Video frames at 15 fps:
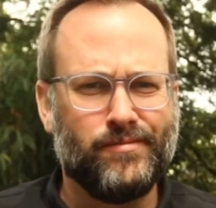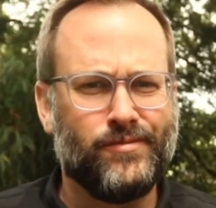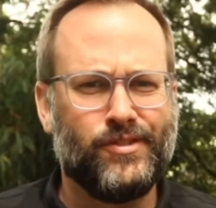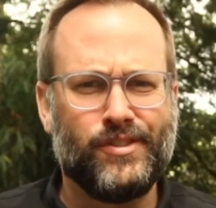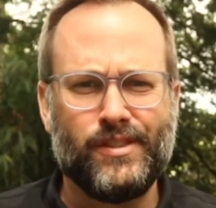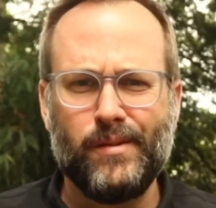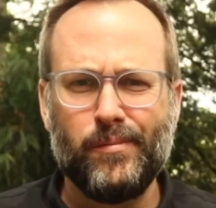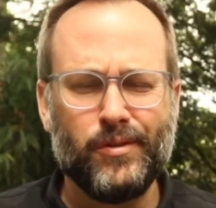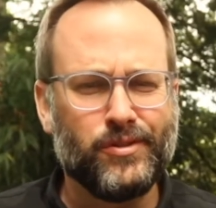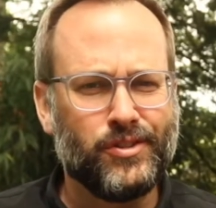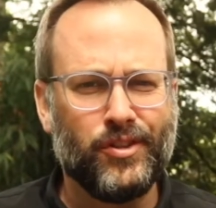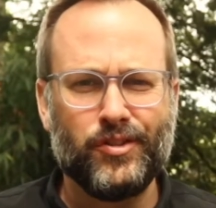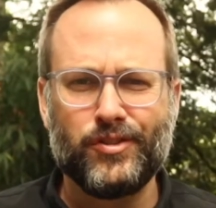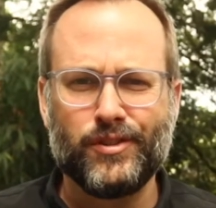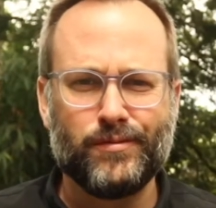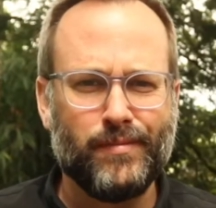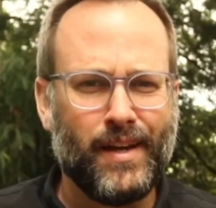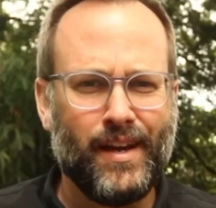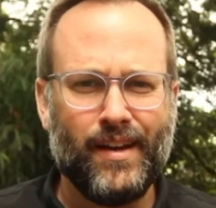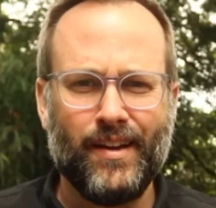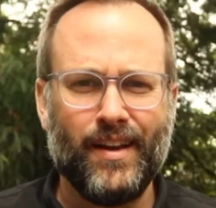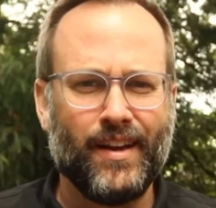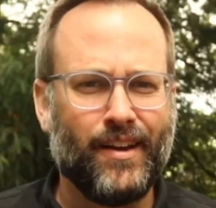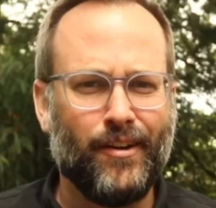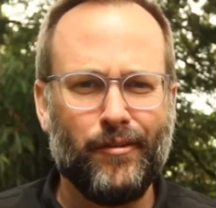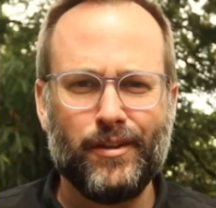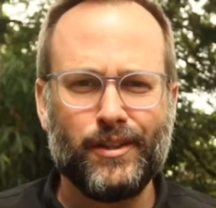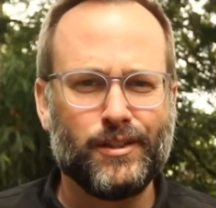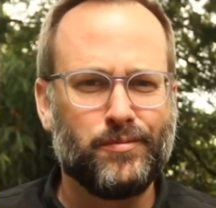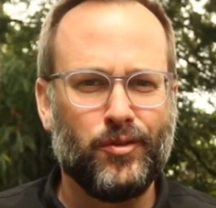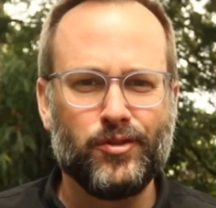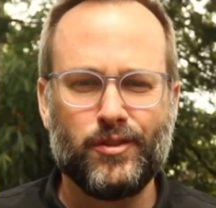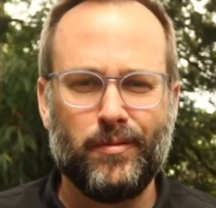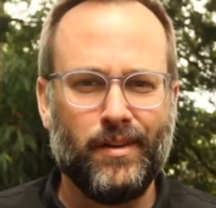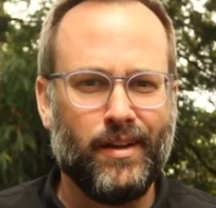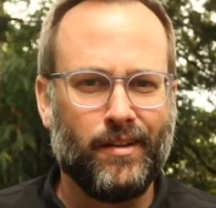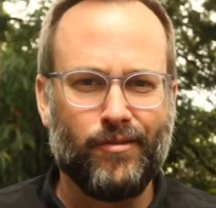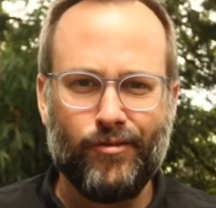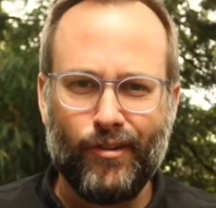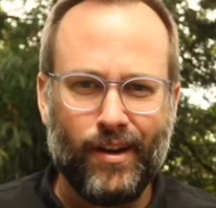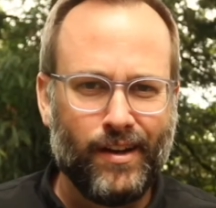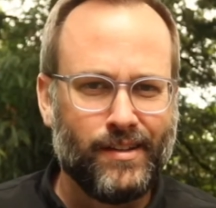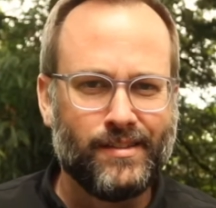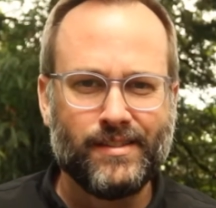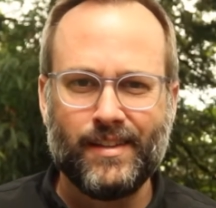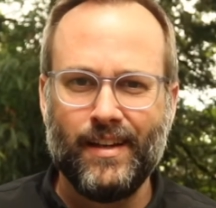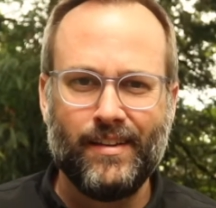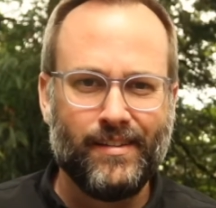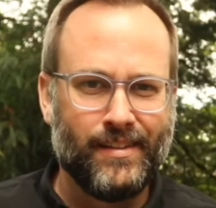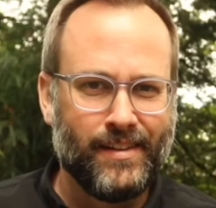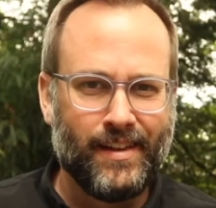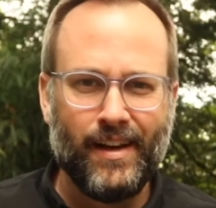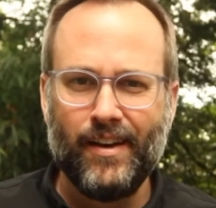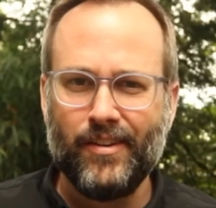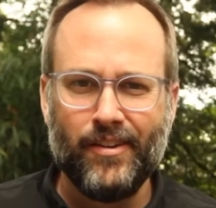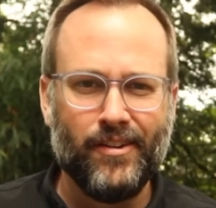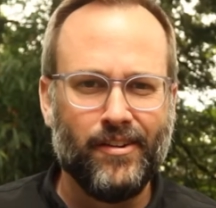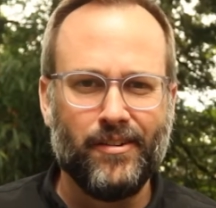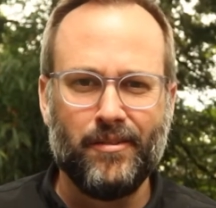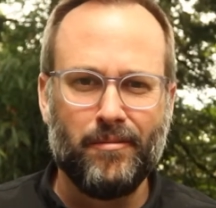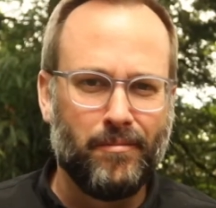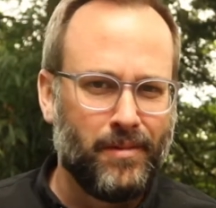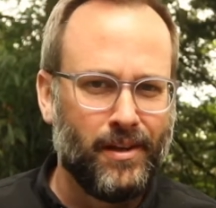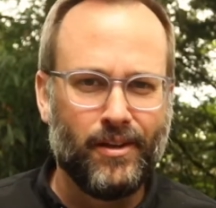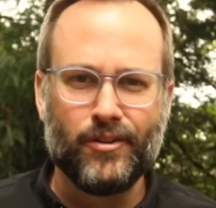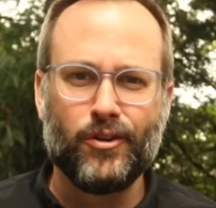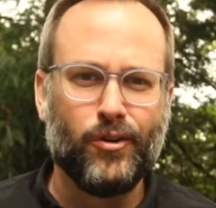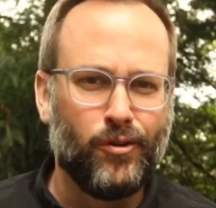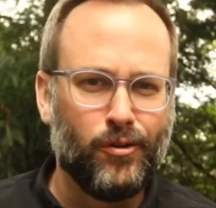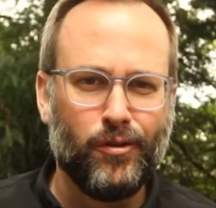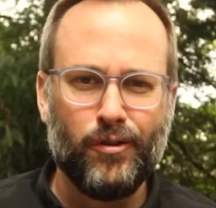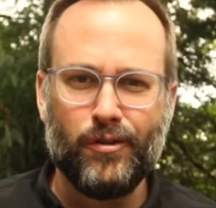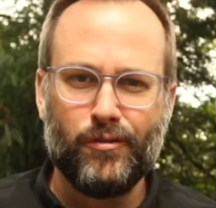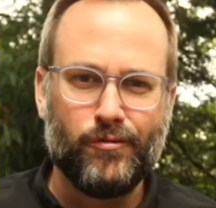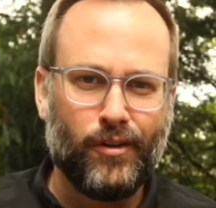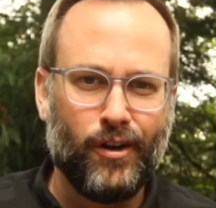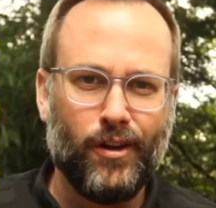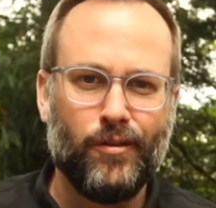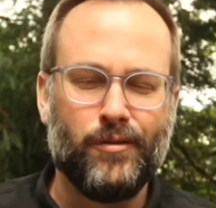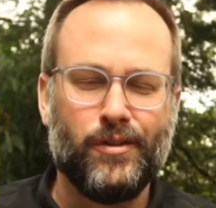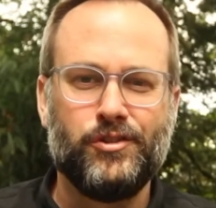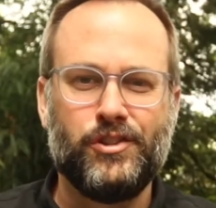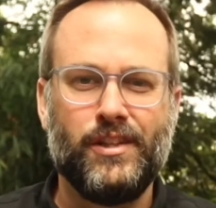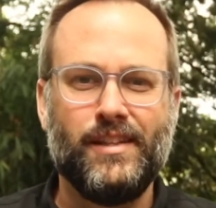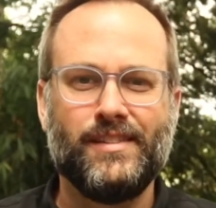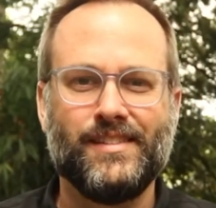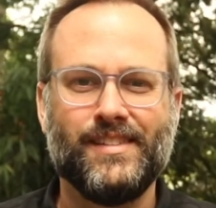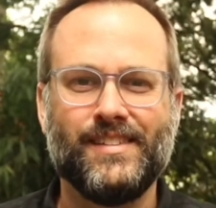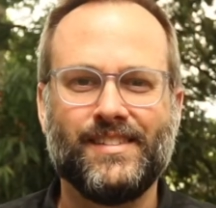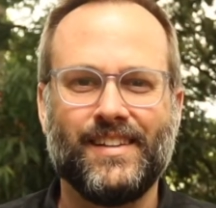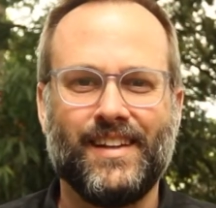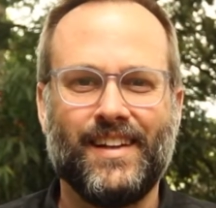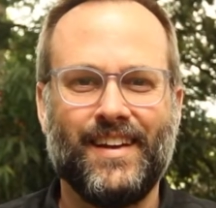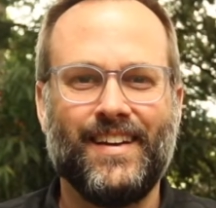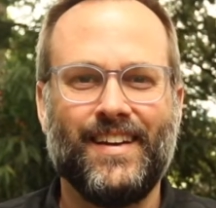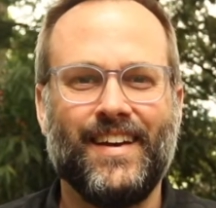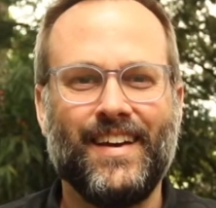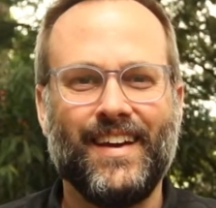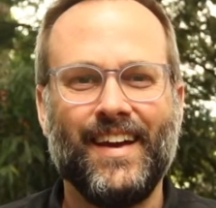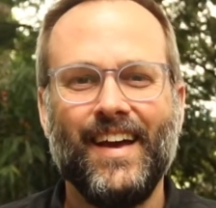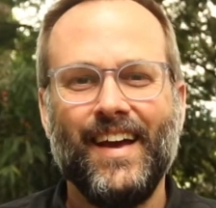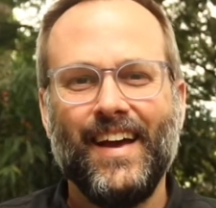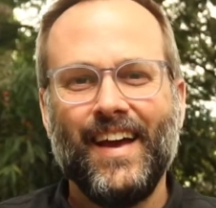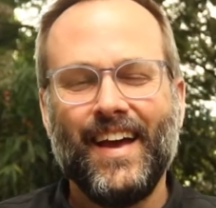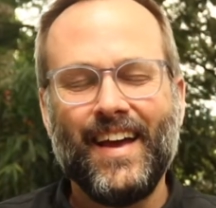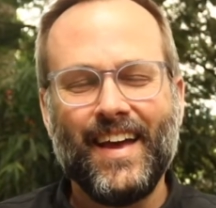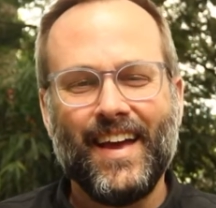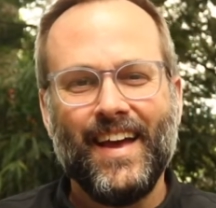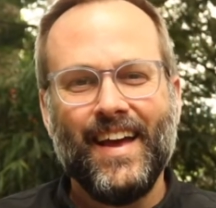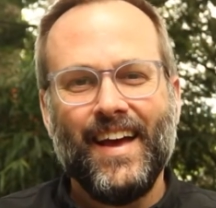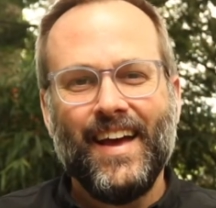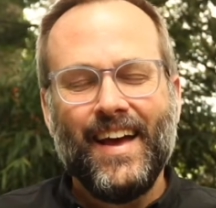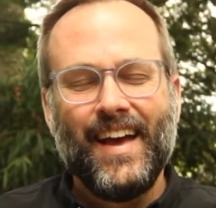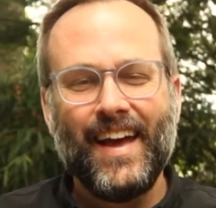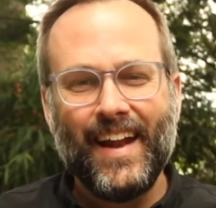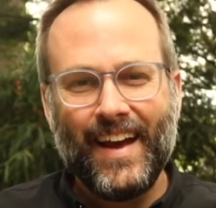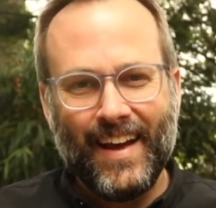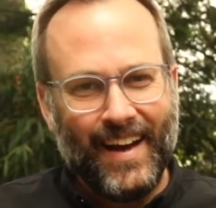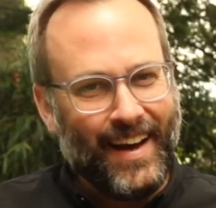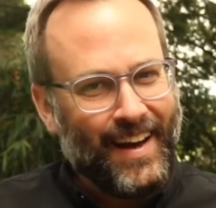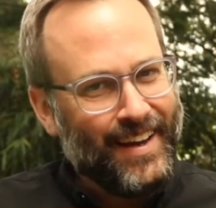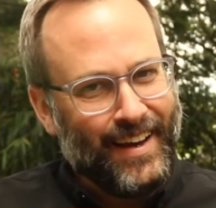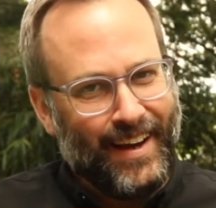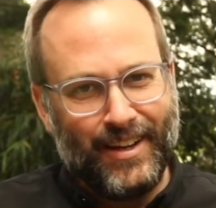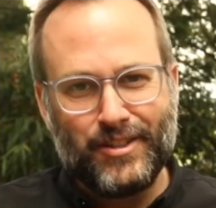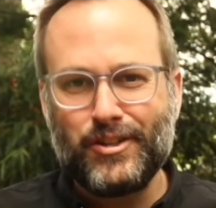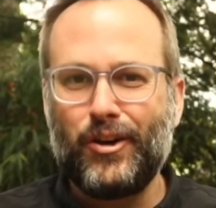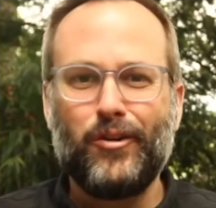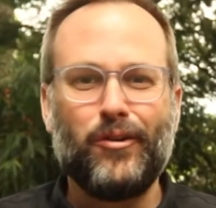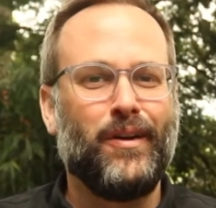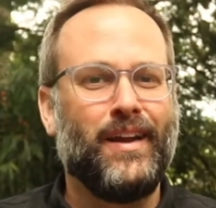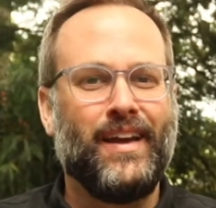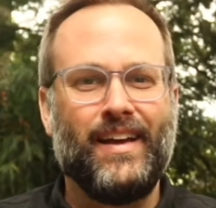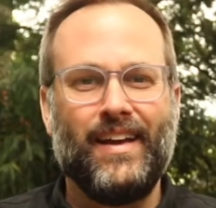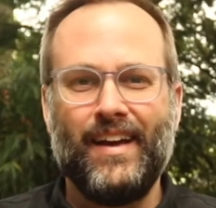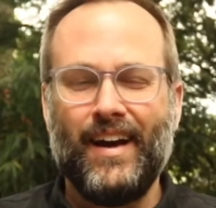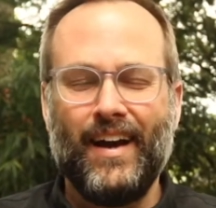simple churches, man? Like, aren't we just supposed to be like friends getting together and being cool and following Jesus? And and I absolutely